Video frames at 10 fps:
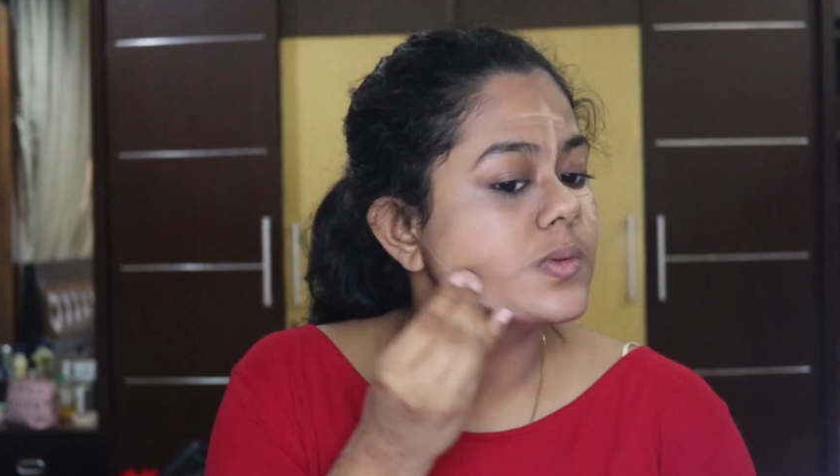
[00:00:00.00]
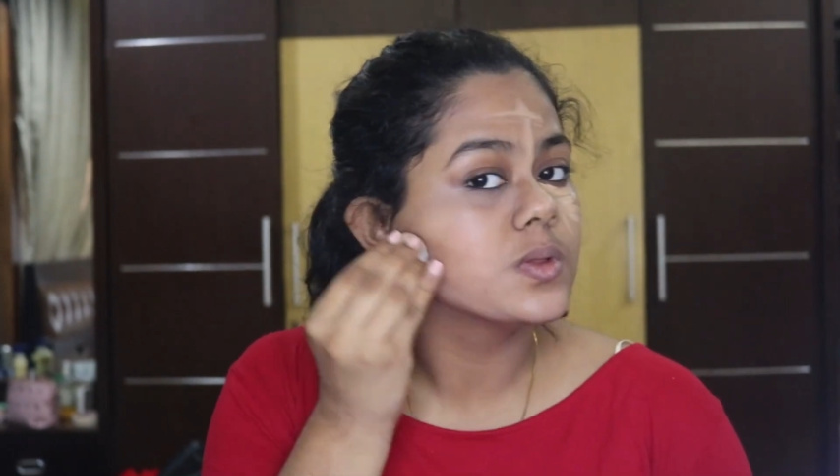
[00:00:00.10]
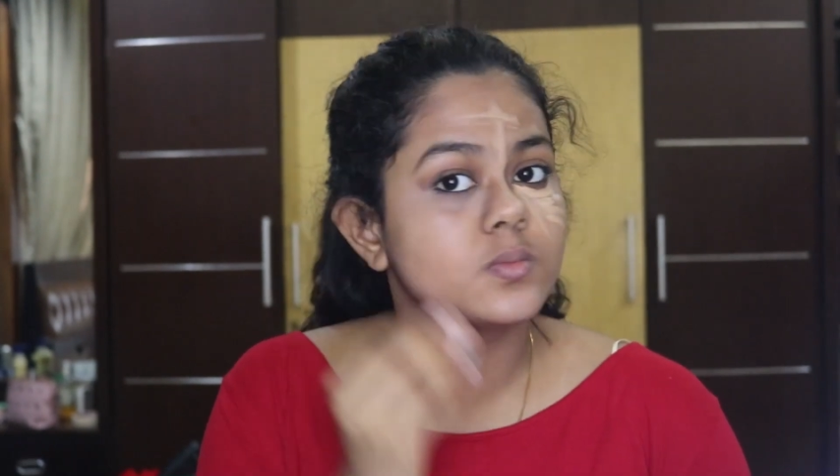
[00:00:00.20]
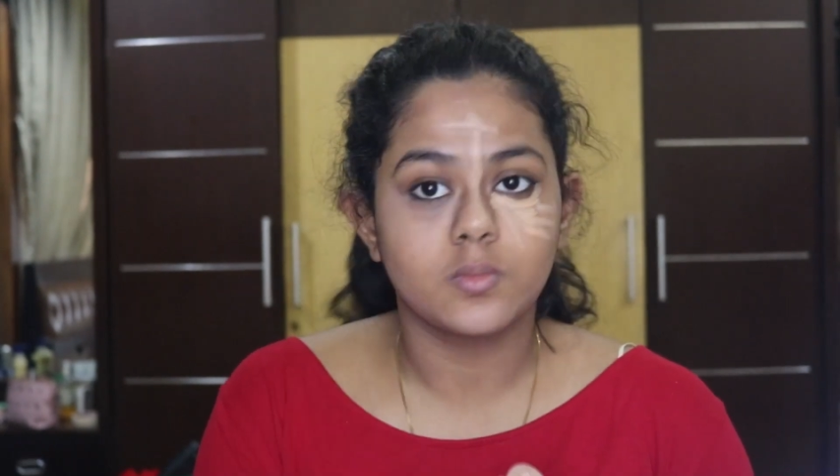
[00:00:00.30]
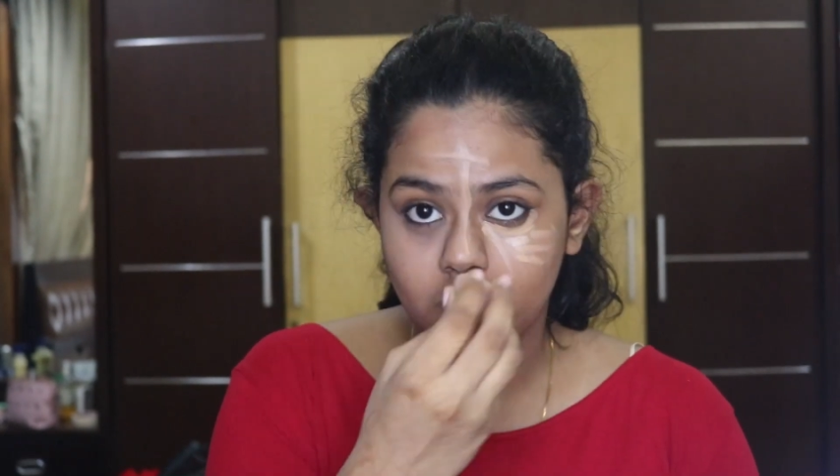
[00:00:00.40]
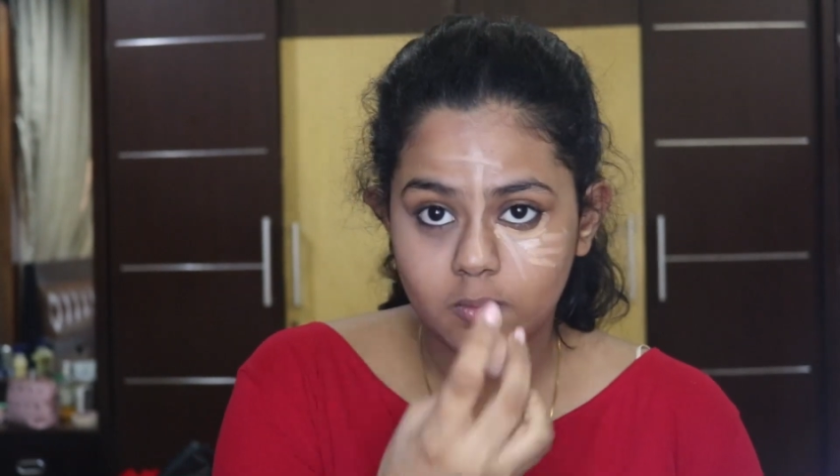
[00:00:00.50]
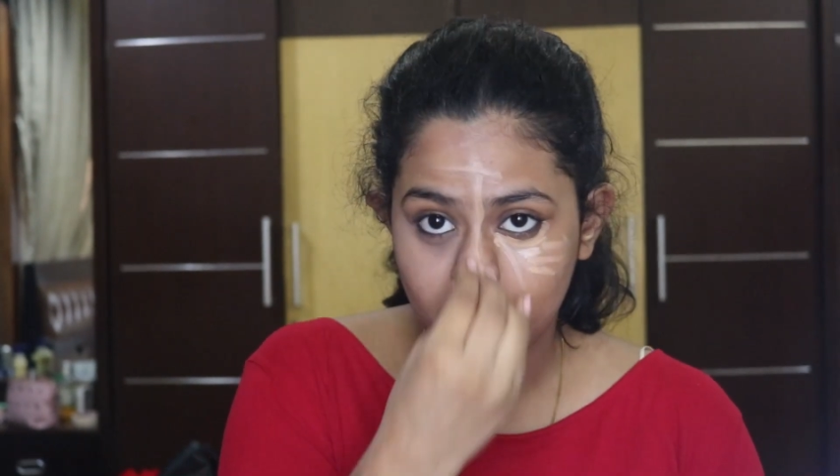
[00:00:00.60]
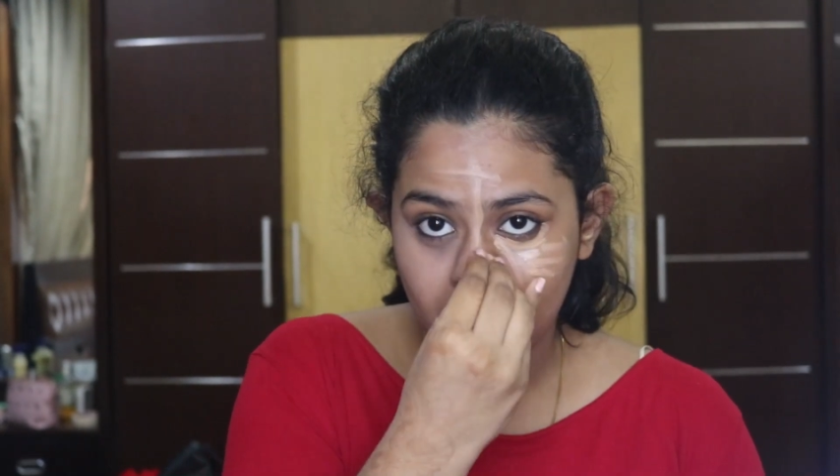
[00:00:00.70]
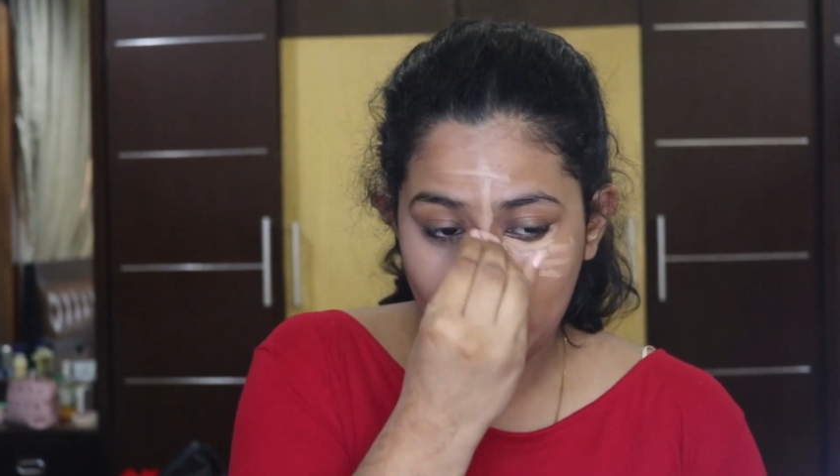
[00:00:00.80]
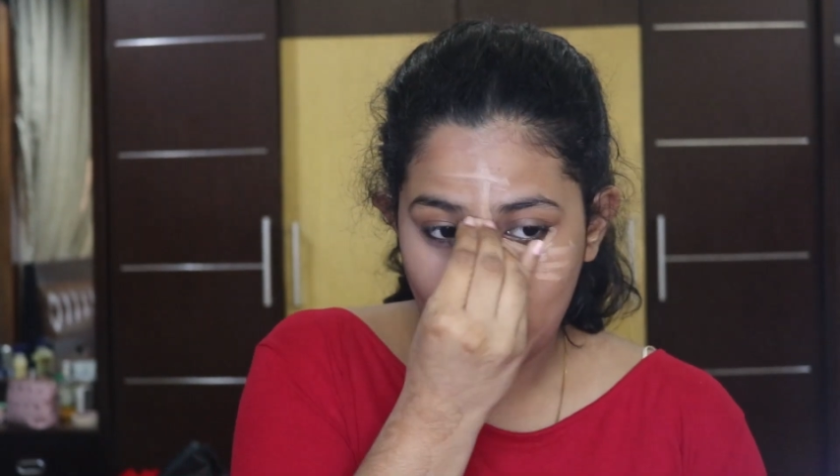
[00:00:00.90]
small
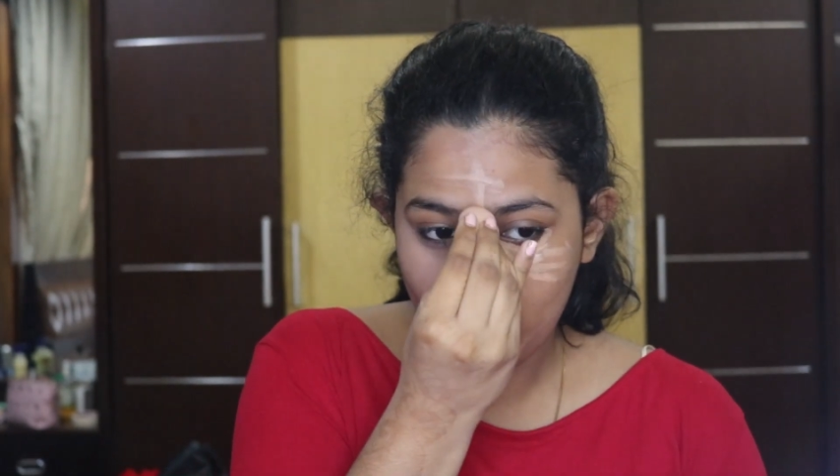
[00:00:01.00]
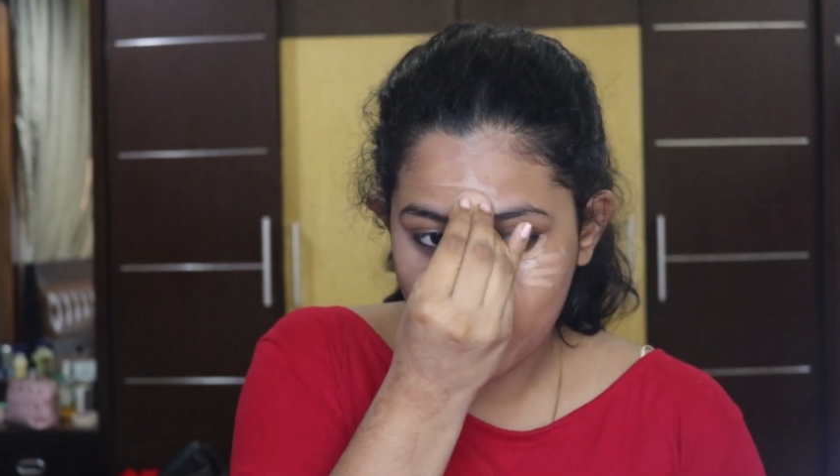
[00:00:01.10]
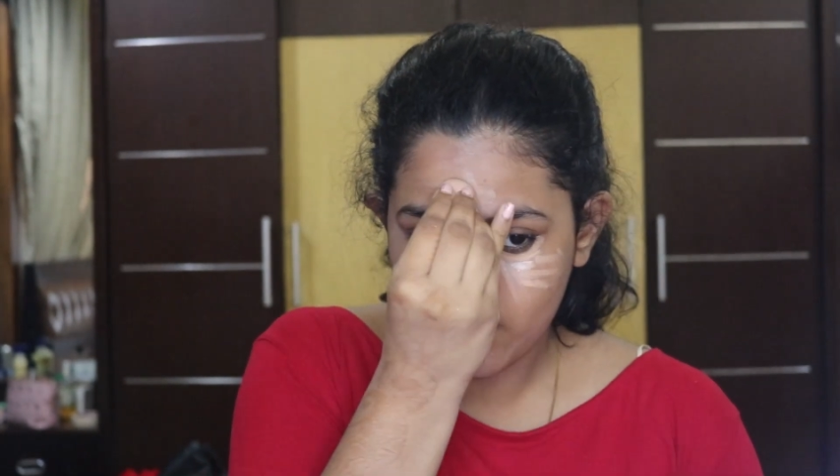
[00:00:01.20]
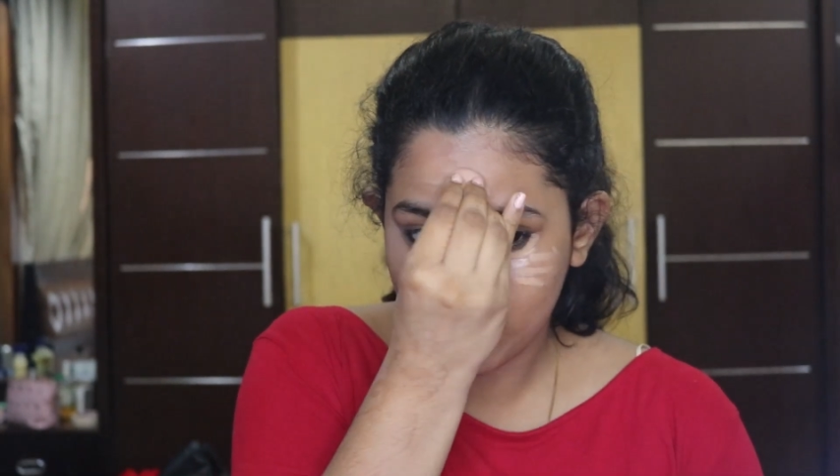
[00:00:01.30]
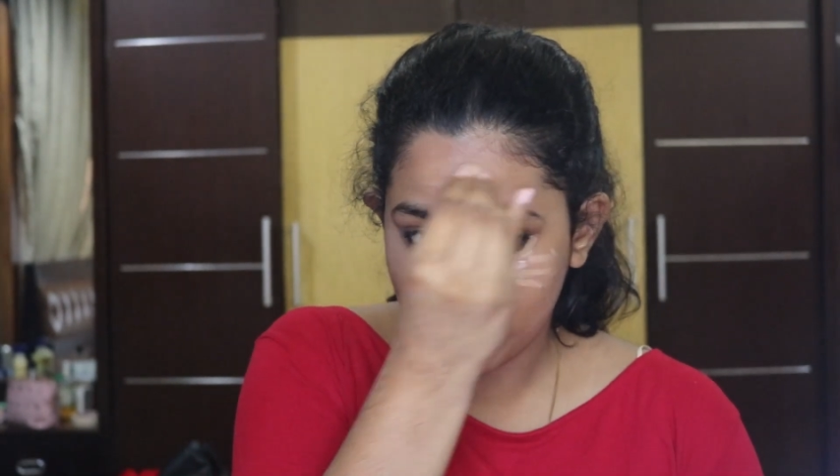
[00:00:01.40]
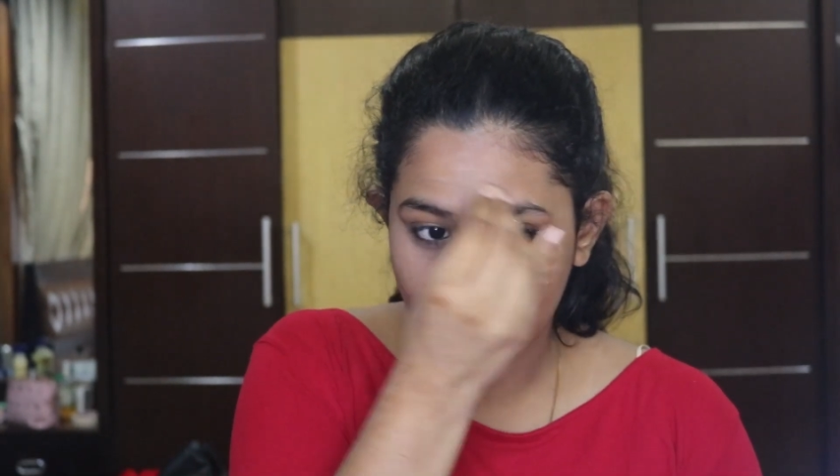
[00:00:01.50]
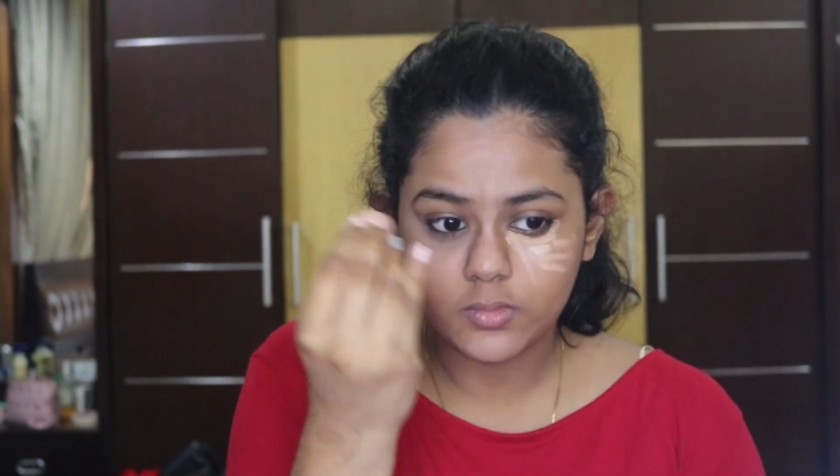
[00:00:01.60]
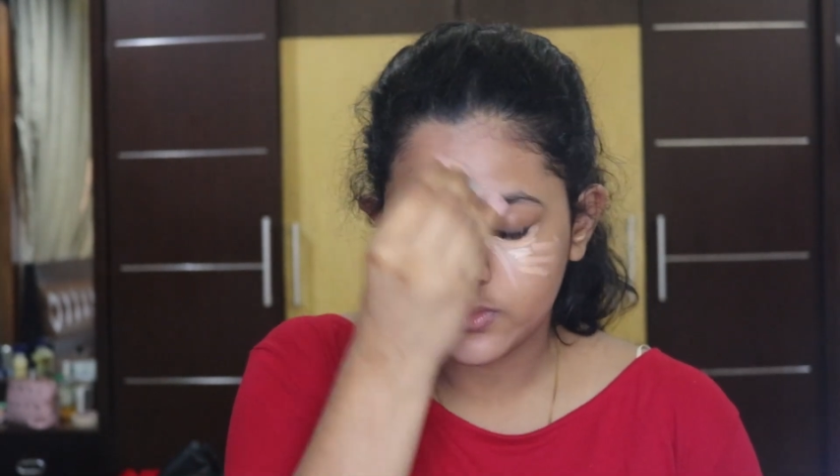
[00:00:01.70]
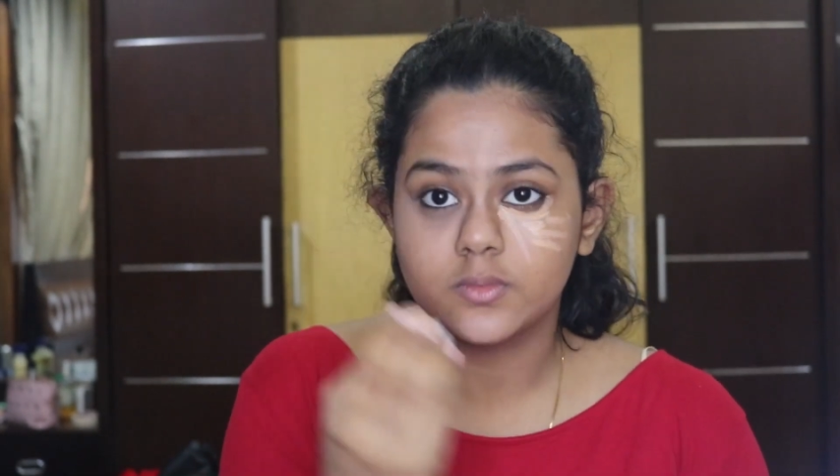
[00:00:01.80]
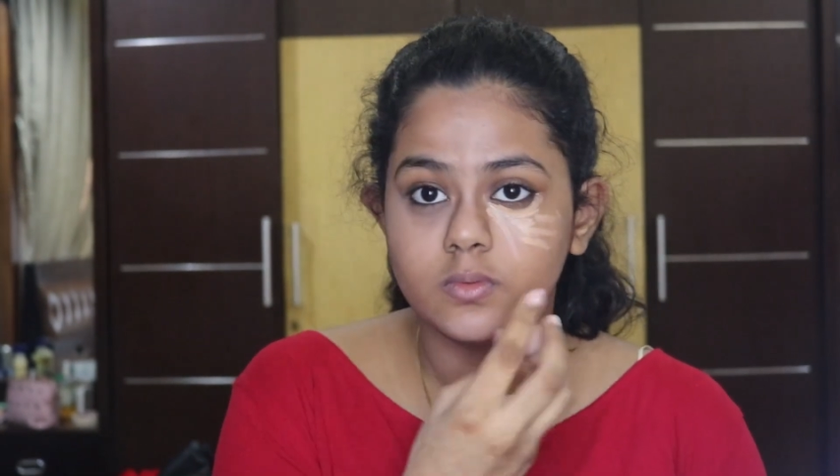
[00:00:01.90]
beauty blender and
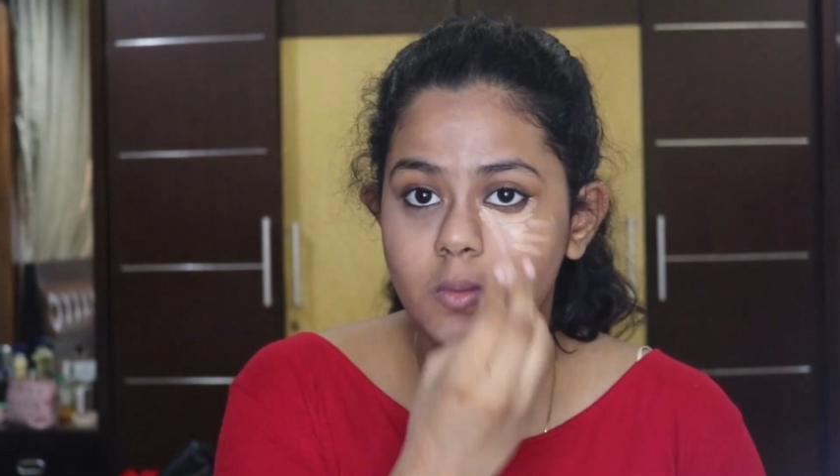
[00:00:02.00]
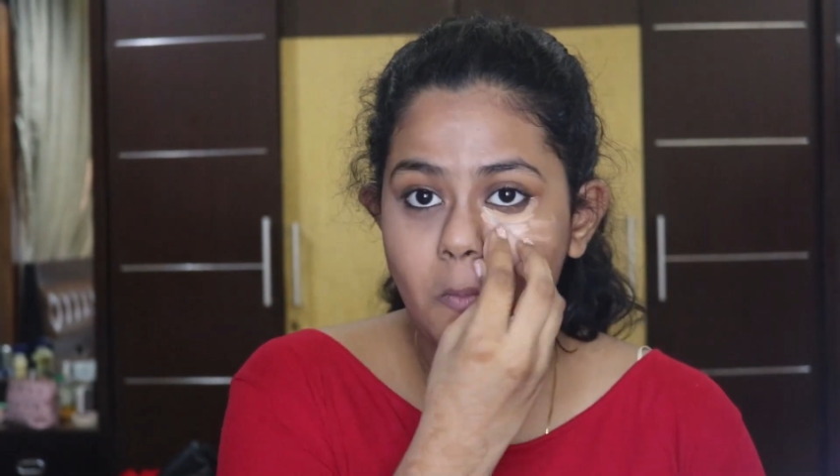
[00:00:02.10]
blending